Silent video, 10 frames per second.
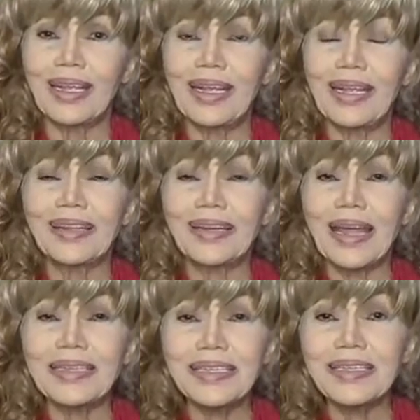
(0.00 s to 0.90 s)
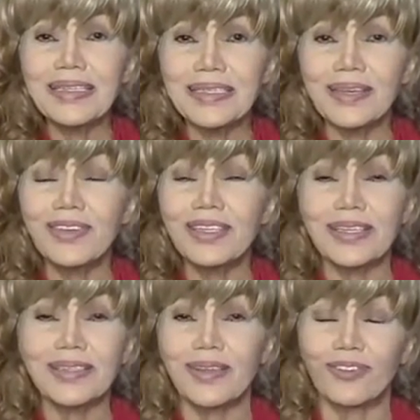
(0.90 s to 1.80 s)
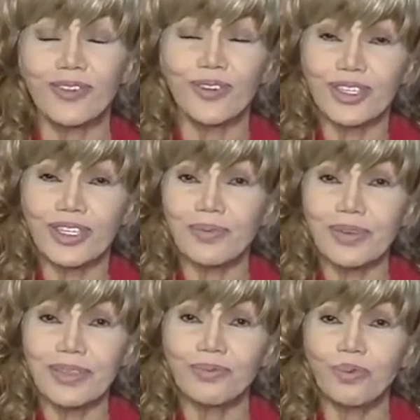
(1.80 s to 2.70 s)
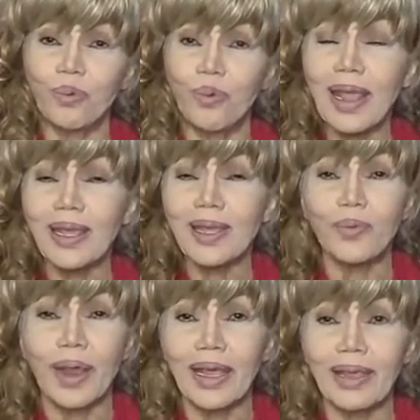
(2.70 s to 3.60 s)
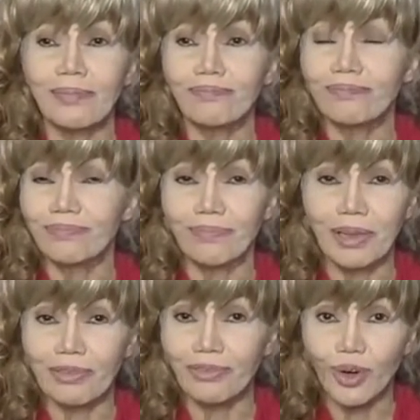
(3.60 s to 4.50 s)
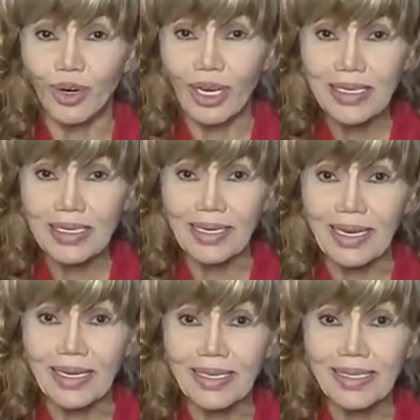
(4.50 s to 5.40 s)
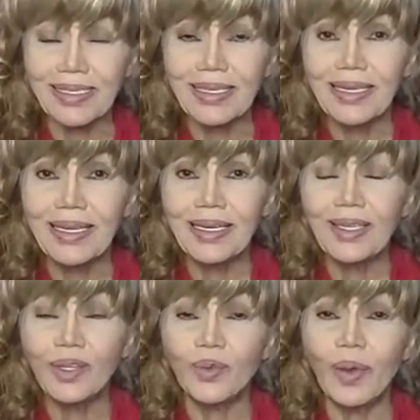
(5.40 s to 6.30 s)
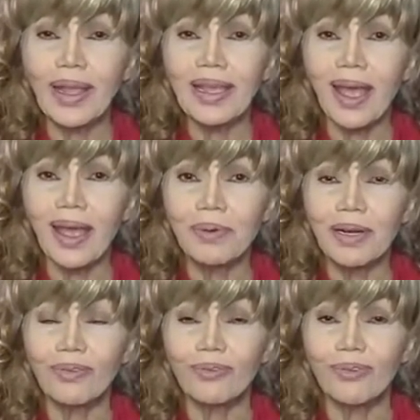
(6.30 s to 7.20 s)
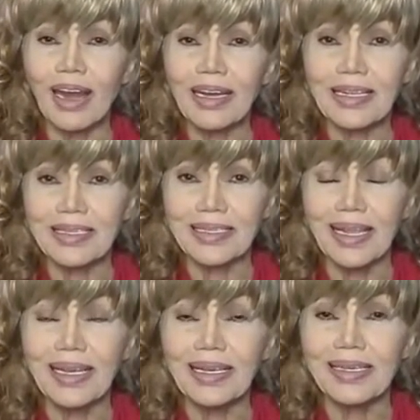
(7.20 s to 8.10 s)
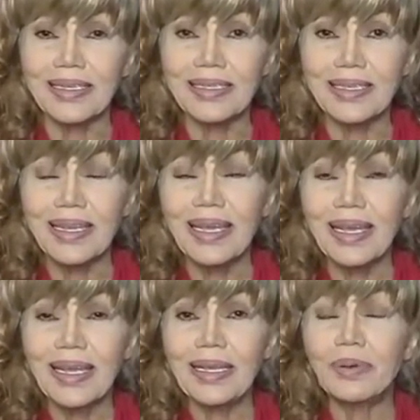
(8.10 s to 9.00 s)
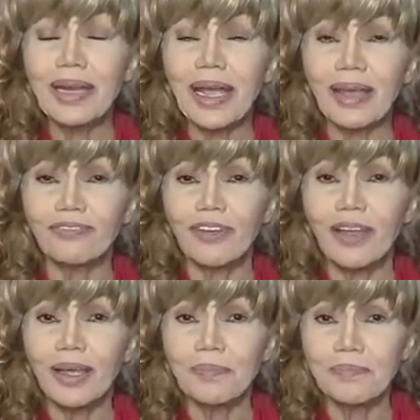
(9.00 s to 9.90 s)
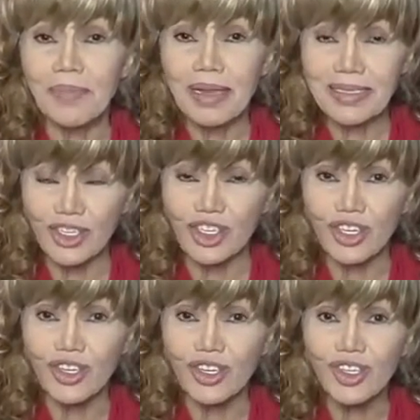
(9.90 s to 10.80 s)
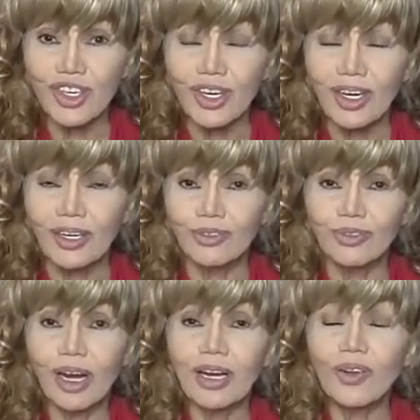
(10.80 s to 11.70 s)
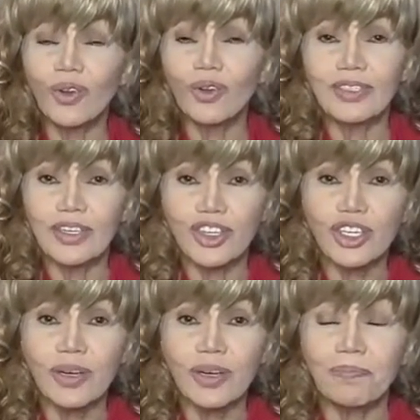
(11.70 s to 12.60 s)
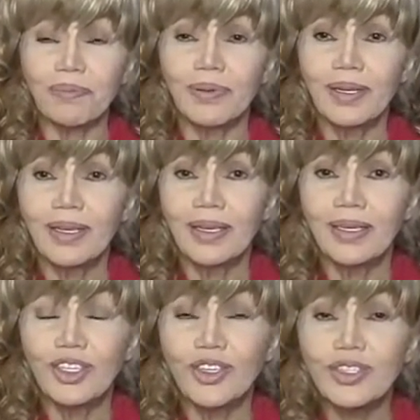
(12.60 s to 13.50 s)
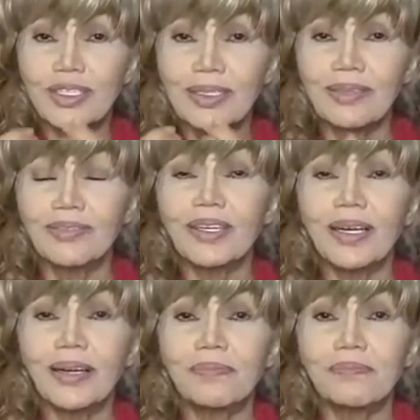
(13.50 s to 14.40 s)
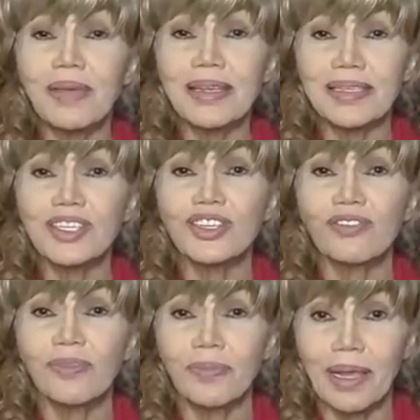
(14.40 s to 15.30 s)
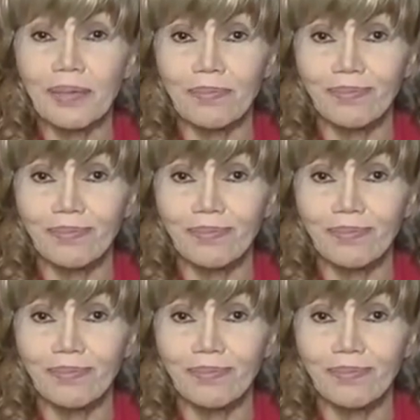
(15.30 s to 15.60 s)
in the 1970s, of course, that was way, way before internet. The way Hubbard ran his day is he would have messengers run all over the ship to deliver a message from him.